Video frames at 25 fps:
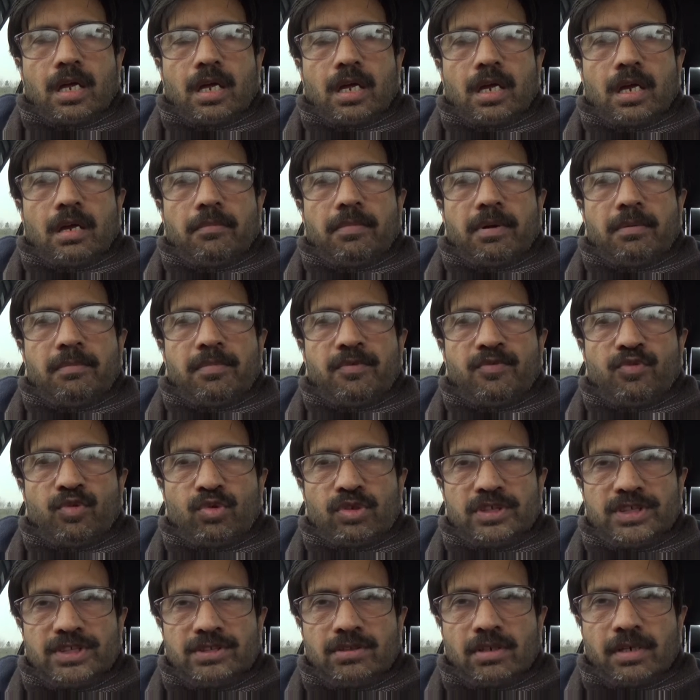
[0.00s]
uh, but
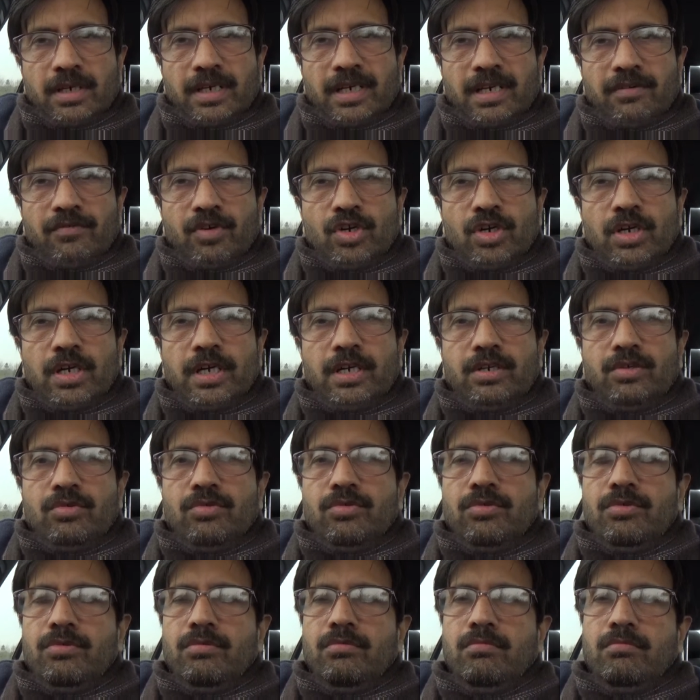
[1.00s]
before starting I would like
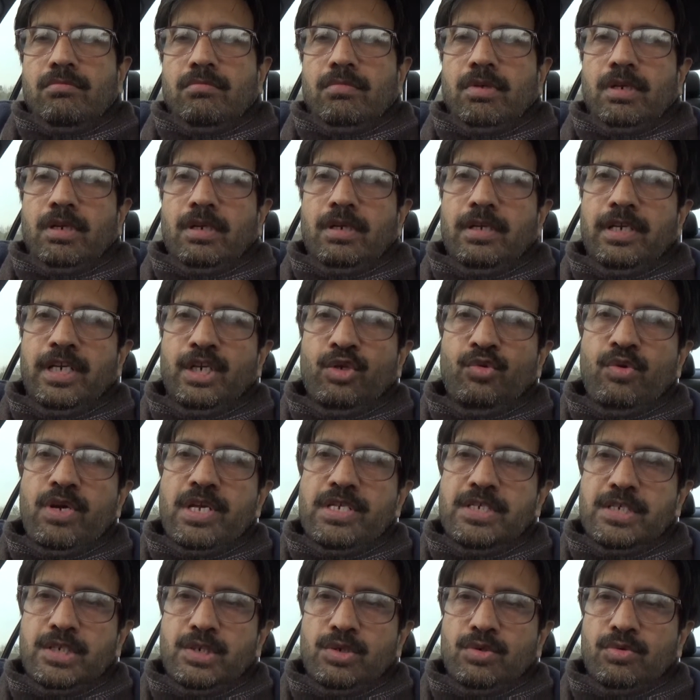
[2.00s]
to
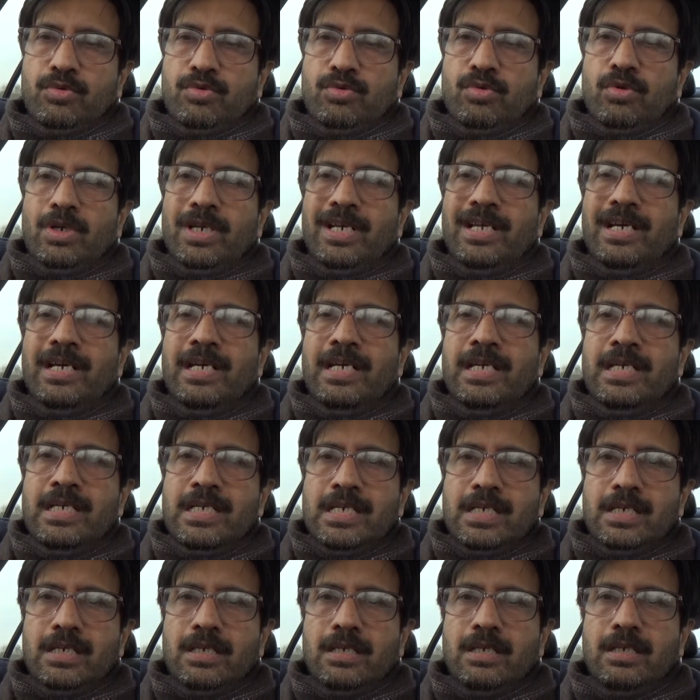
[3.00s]
request you to
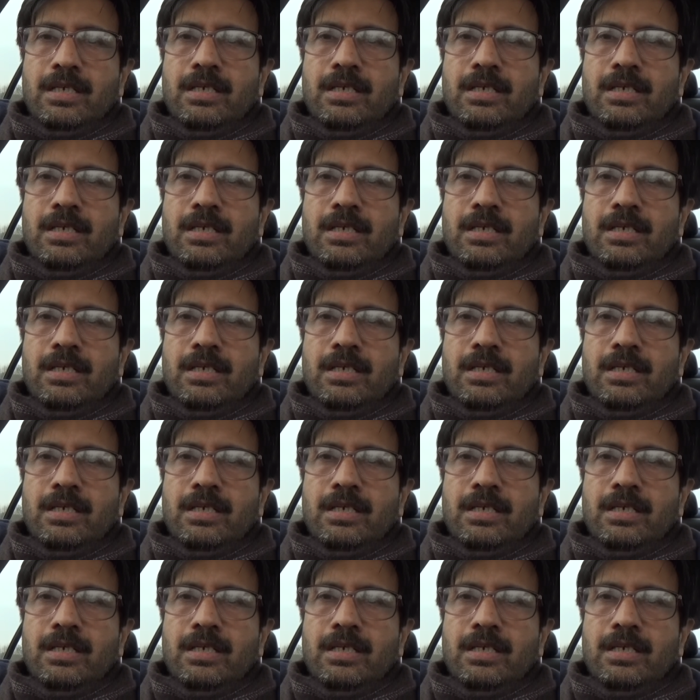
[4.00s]
like